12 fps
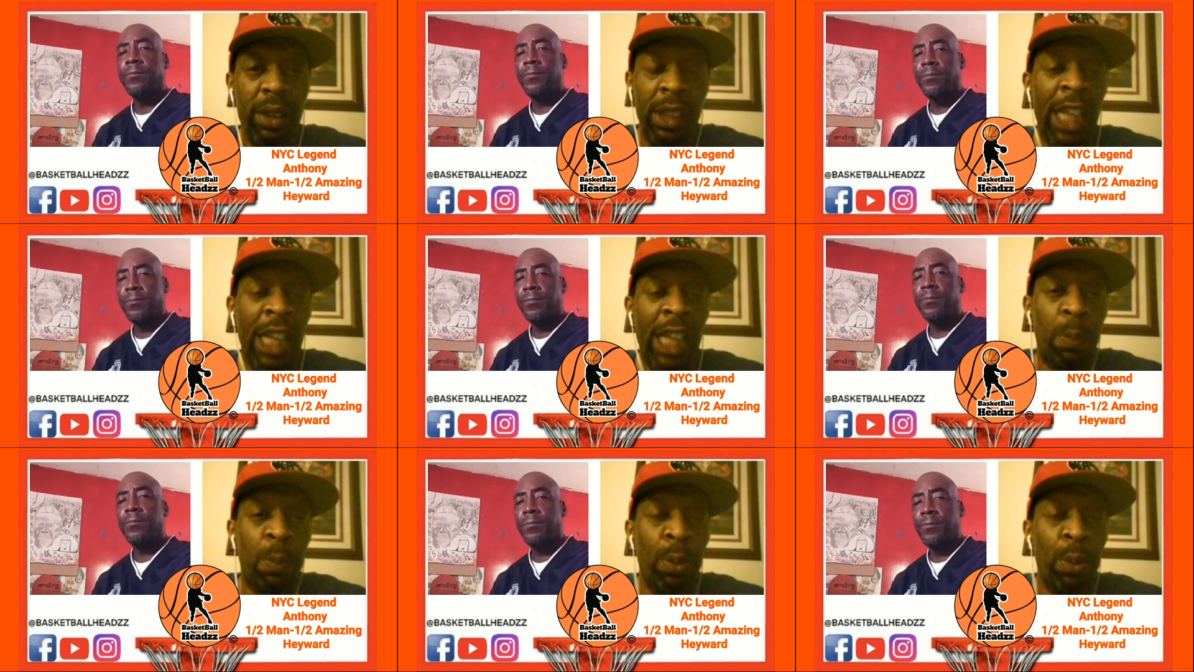Speaker 1: That's
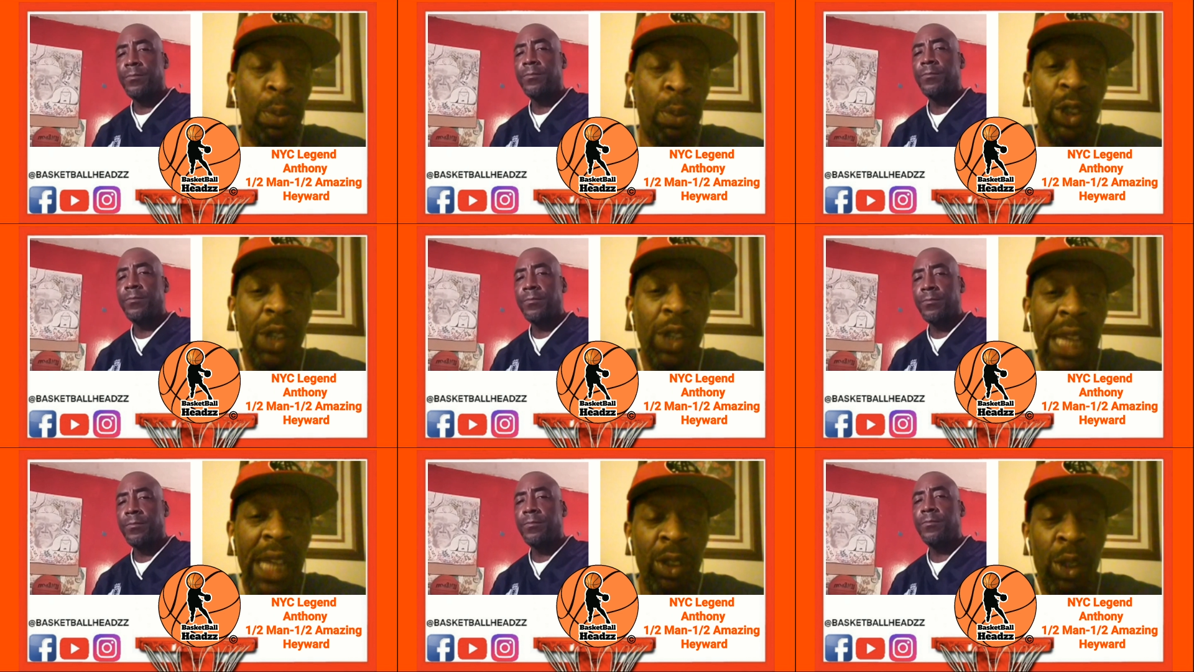pretty much all you
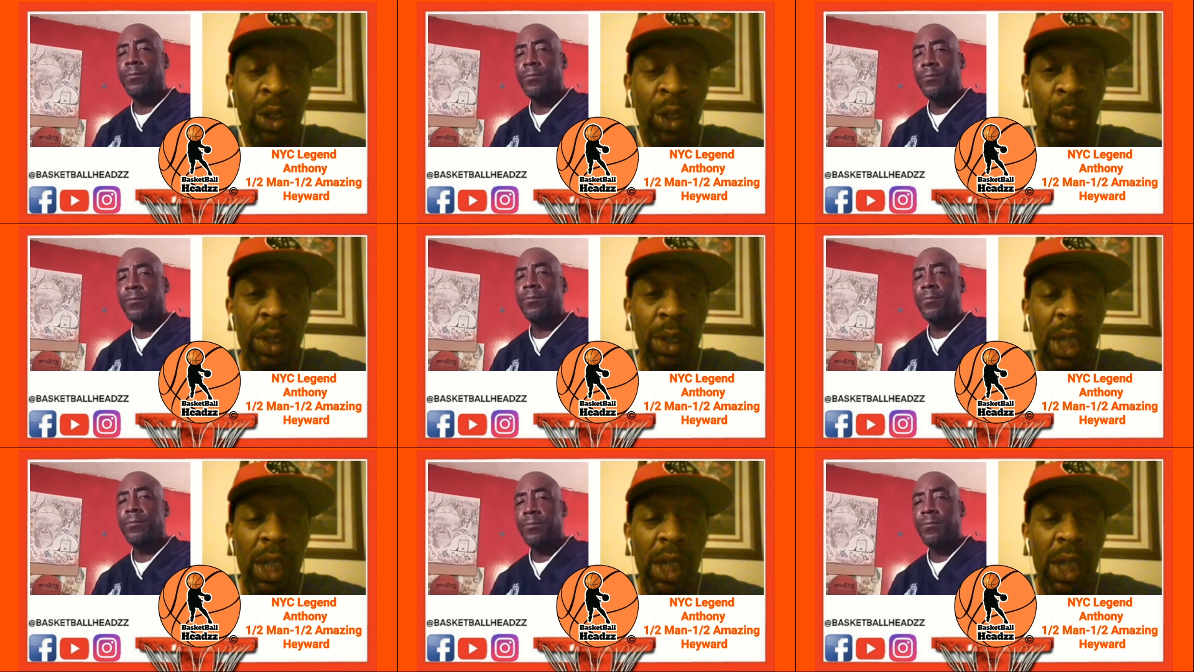had to do.
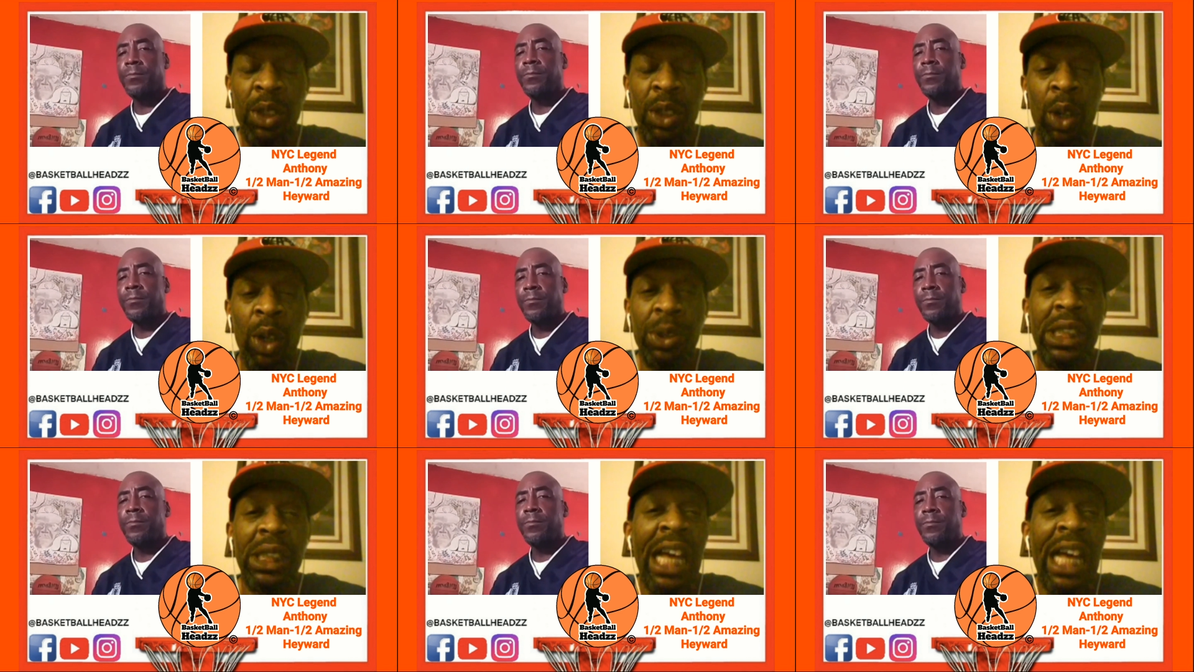So
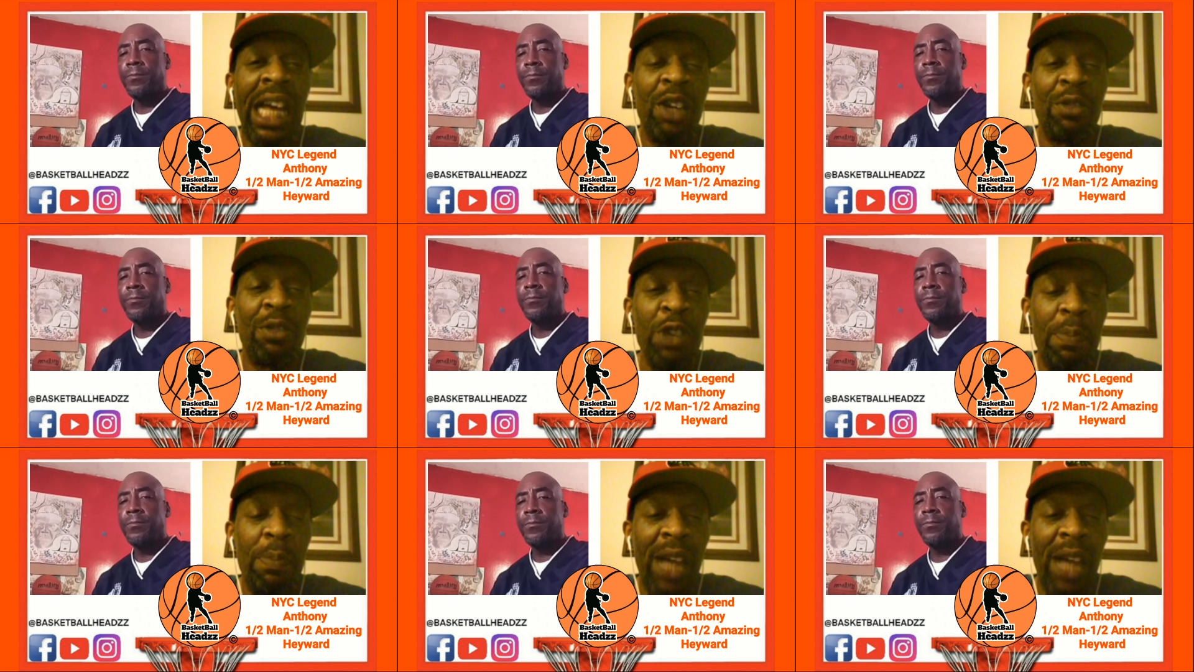since I love
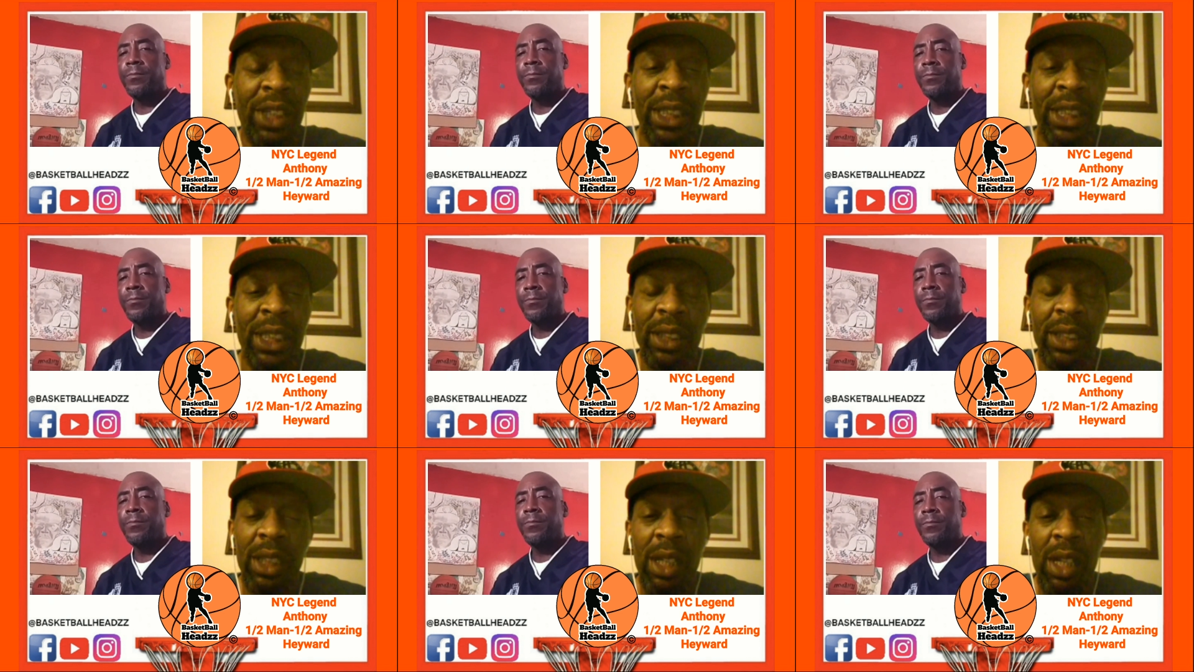rebounding, you
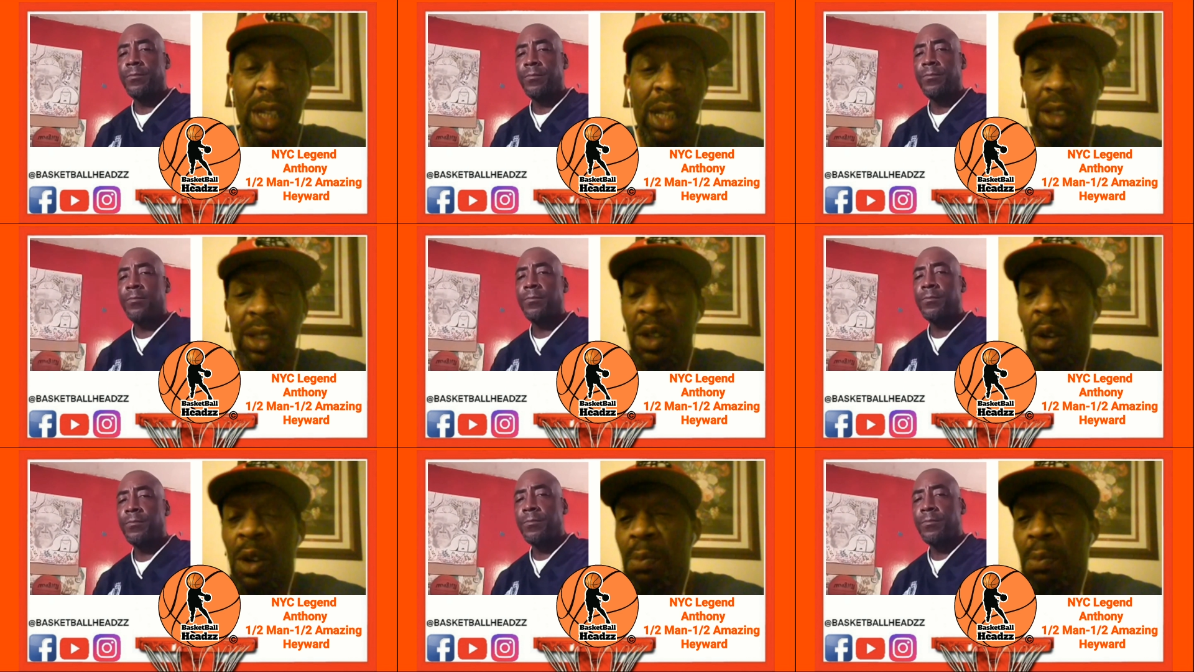
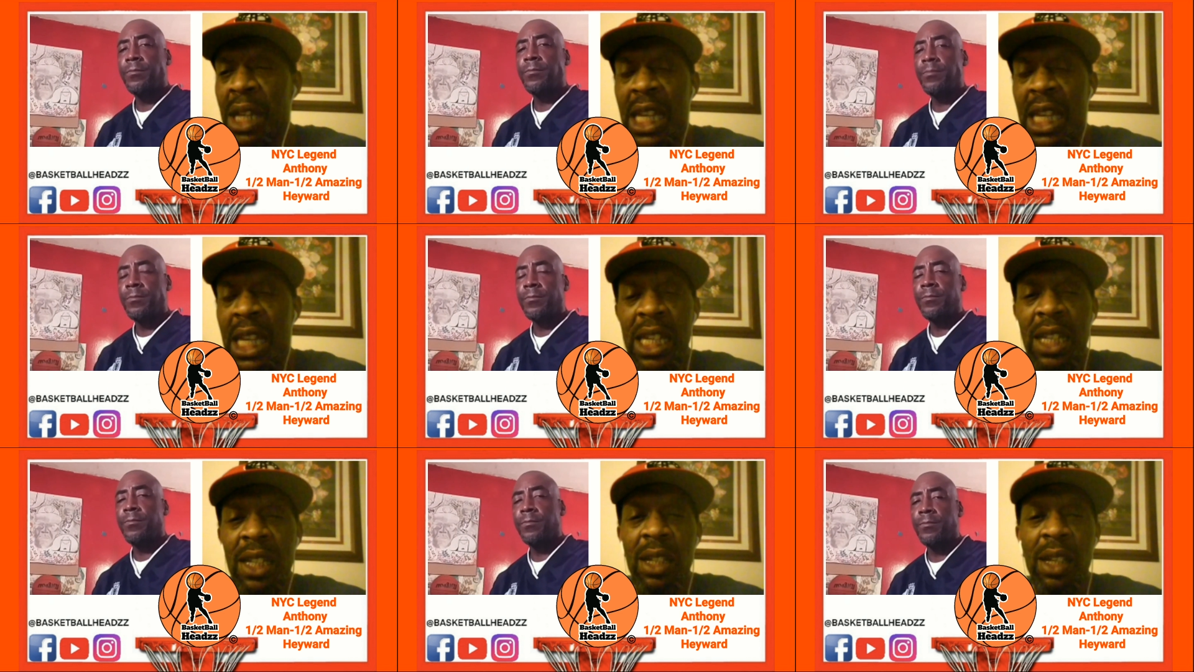know, me,